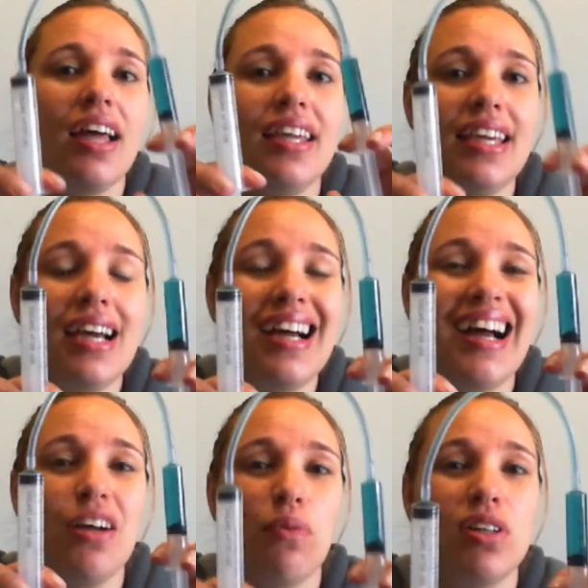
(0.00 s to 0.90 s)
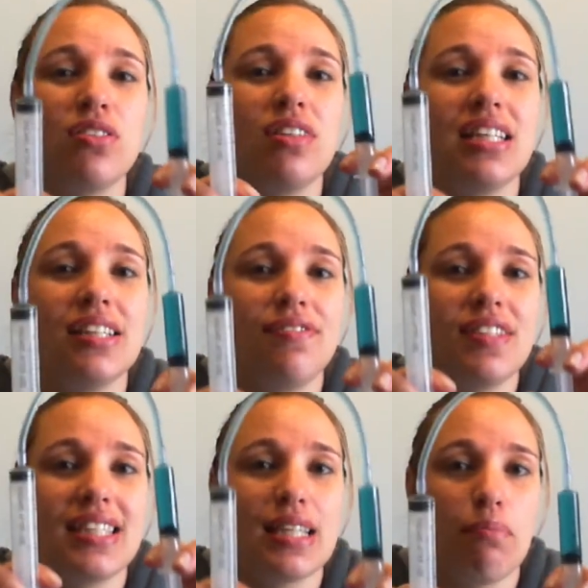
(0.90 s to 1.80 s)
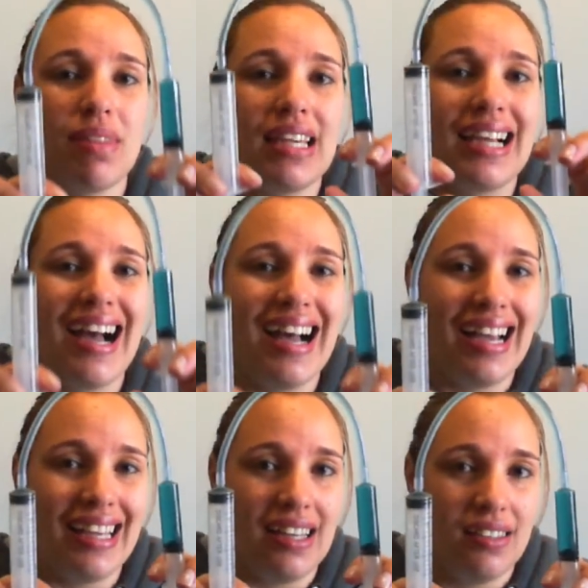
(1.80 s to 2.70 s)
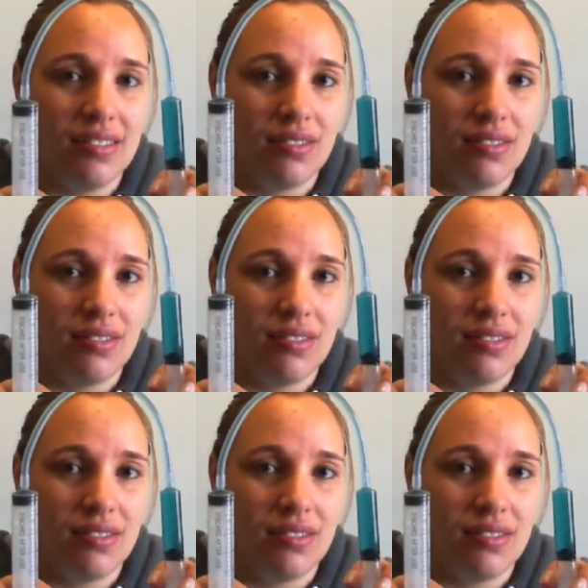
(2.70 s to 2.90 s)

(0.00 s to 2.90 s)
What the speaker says: here I want to lift something higher.